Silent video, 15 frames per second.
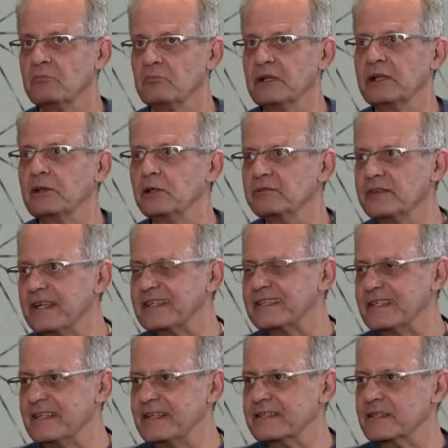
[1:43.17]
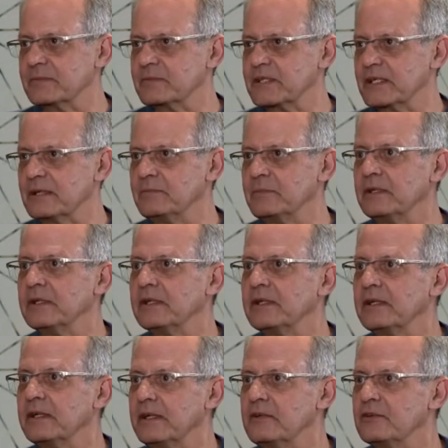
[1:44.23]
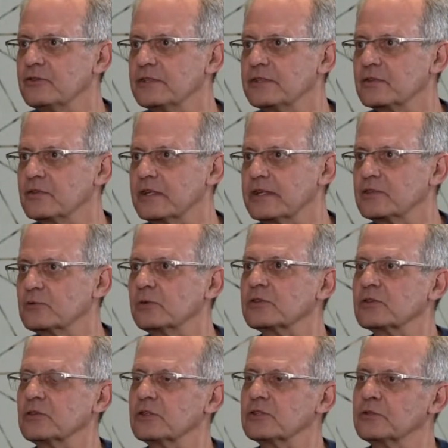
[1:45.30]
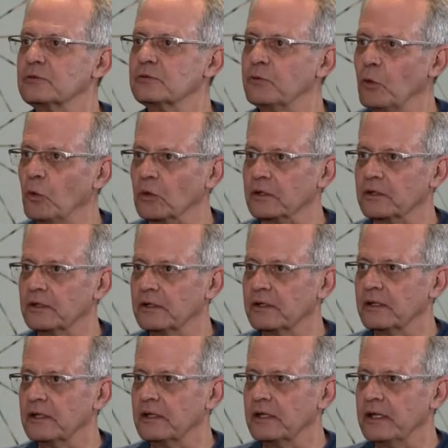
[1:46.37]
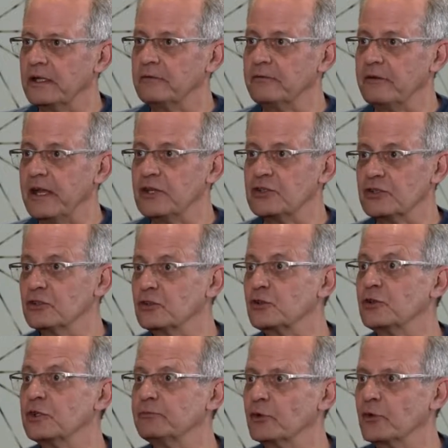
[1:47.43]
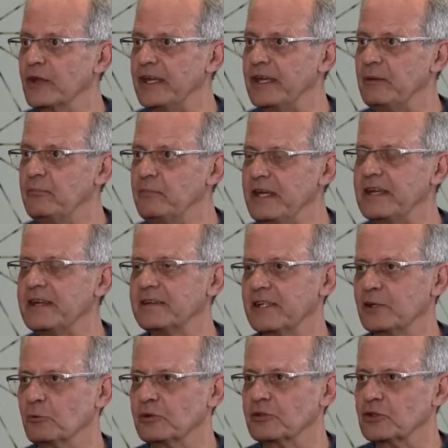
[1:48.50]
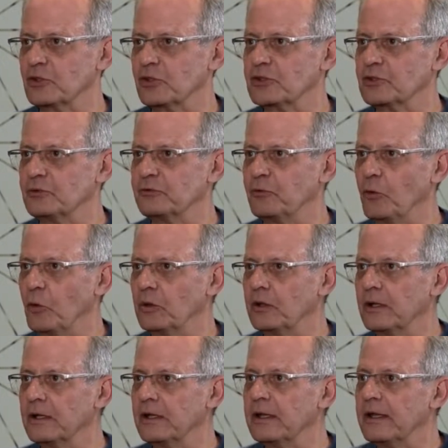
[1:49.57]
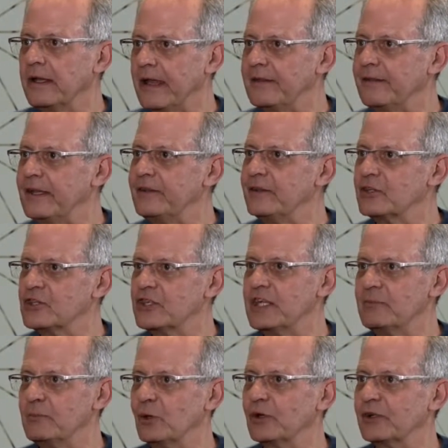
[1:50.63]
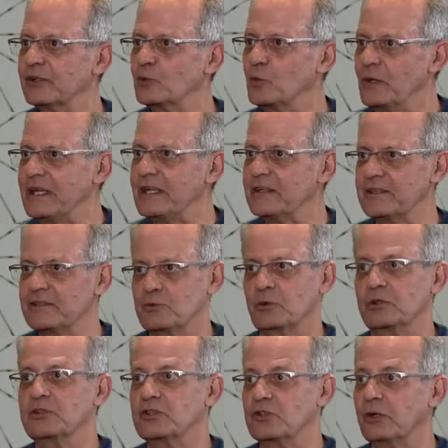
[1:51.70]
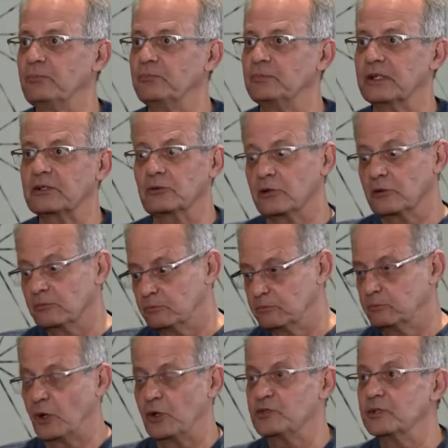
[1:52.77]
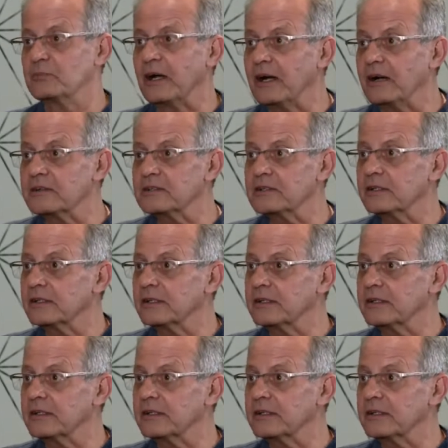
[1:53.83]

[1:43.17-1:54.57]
Middle of next year sometime, interest rates will start to fall. Inflation could have already peaked and will start to fall. And then the share market weakness will stop. It will bottom out